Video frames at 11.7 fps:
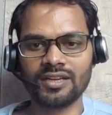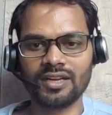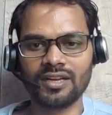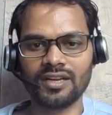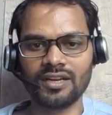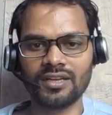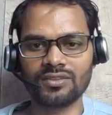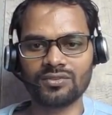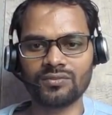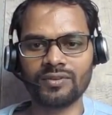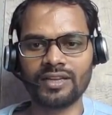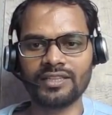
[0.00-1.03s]
to
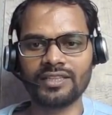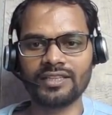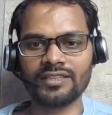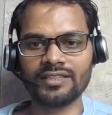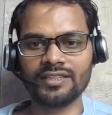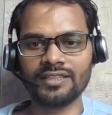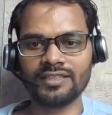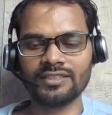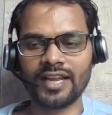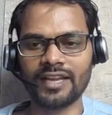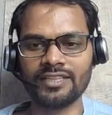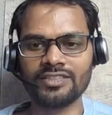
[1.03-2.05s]
validate the
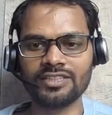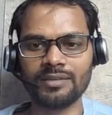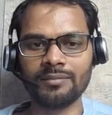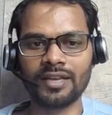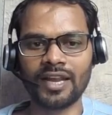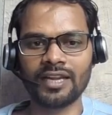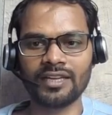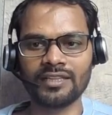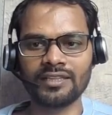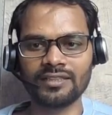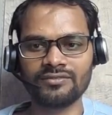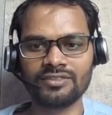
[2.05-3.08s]
any Gmail
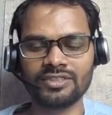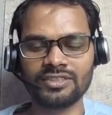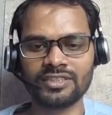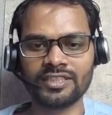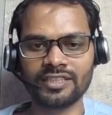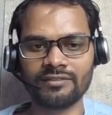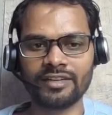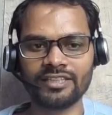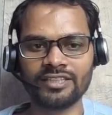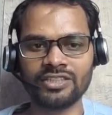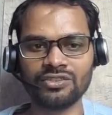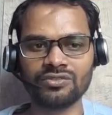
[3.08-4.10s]
ID which is entered by
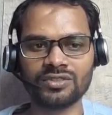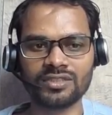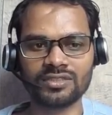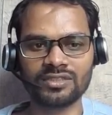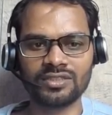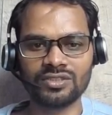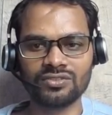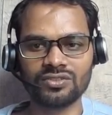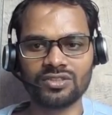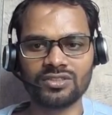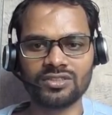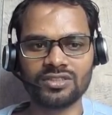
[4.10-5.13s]
the user. So
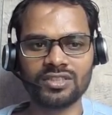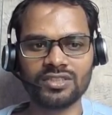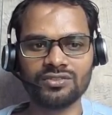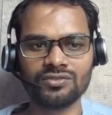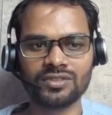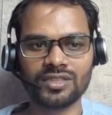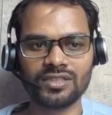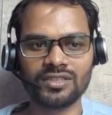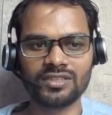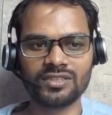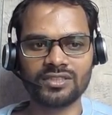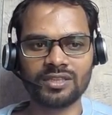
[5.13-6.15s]
this is the use case,
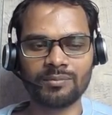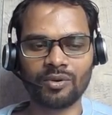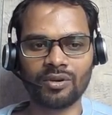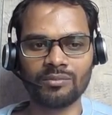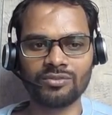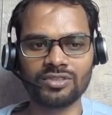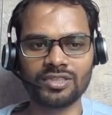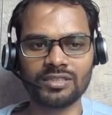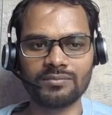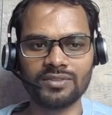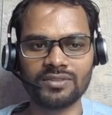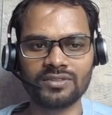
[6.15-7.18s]
this is the problem
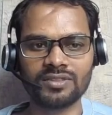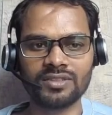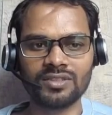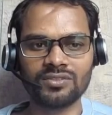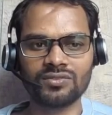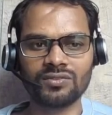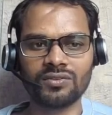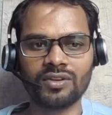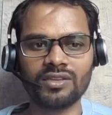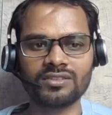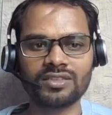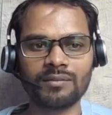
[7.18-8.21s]
statement. So for
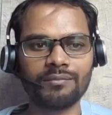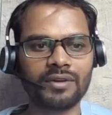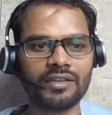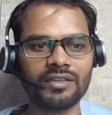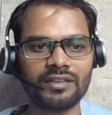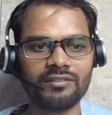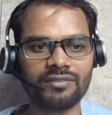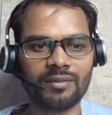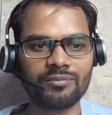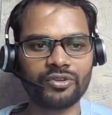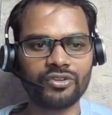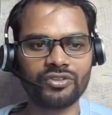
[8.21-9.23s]
example, if
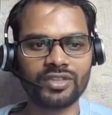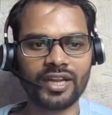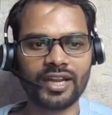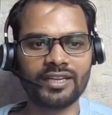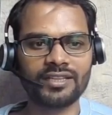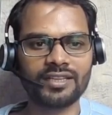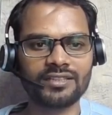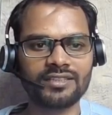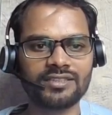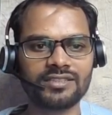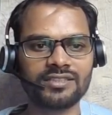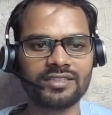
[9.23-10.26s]
I'm going to enter
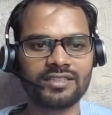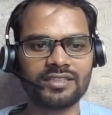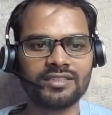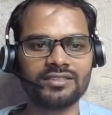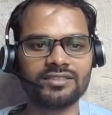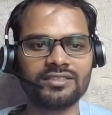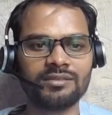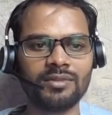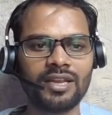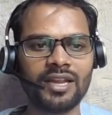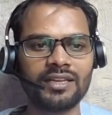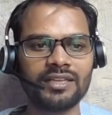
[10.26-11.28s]
this
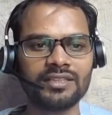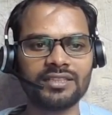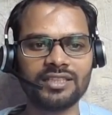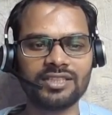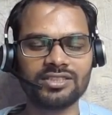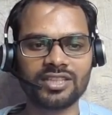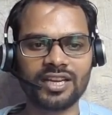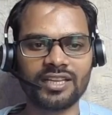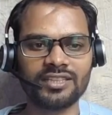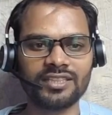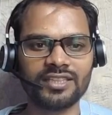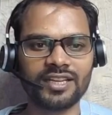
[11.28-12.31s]
Gmail ID Dinesh
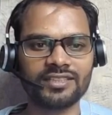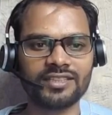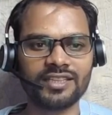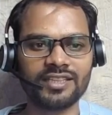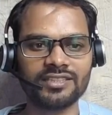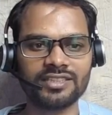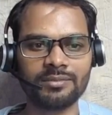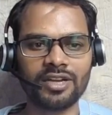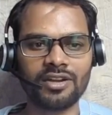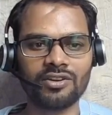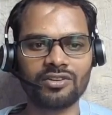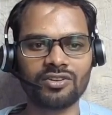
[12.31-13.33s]
at
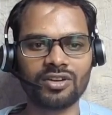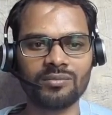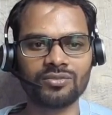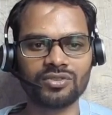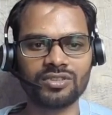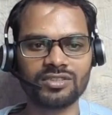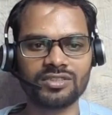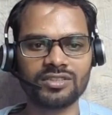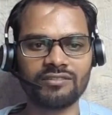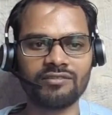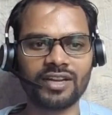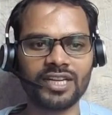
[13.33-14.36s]
gmail.com, so this is
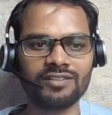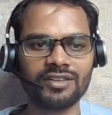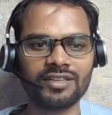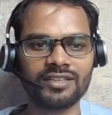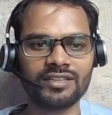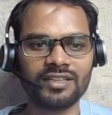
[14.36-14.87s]
a valid one.